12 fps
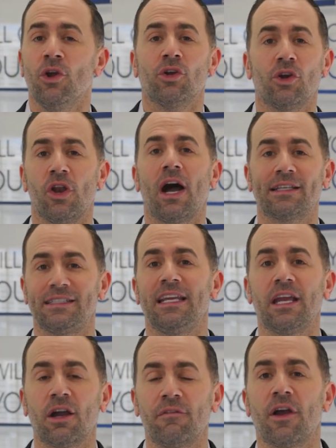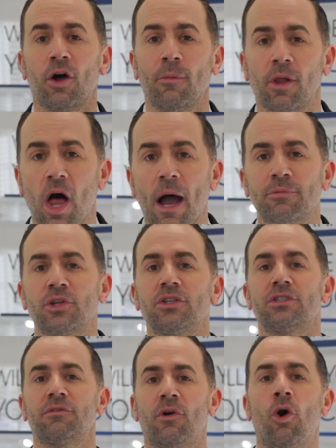You're not seeing available
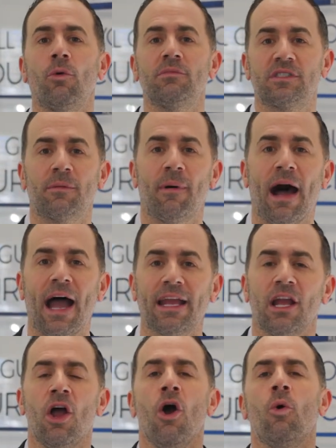options of homes to buy?